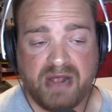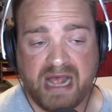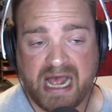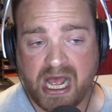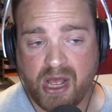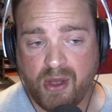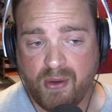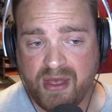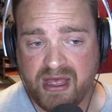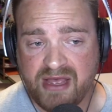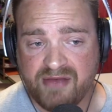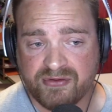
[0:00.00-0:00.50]

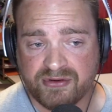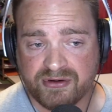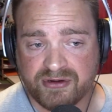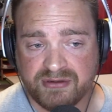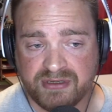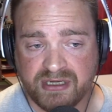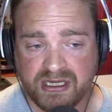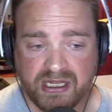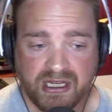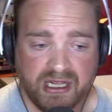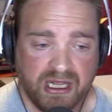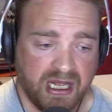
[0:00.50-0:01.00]

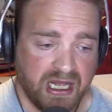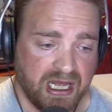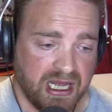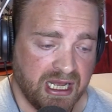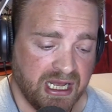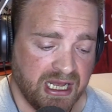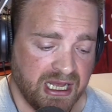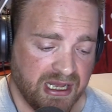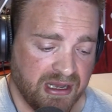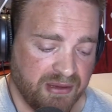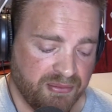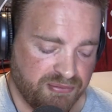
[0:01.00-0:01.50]
However,
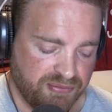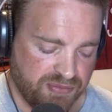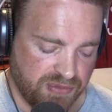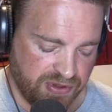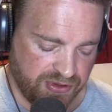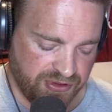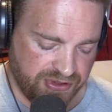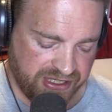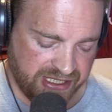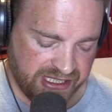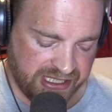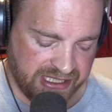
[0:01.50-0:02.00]

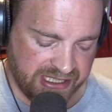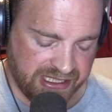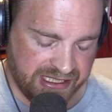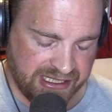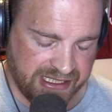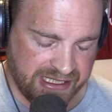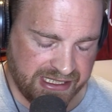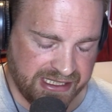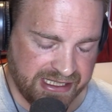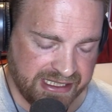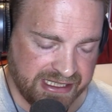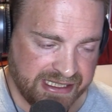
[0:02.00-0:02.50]

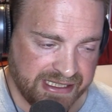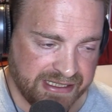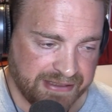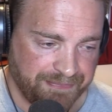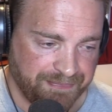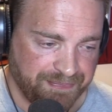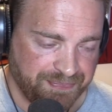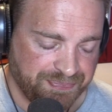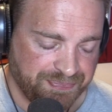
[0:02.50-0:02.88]
the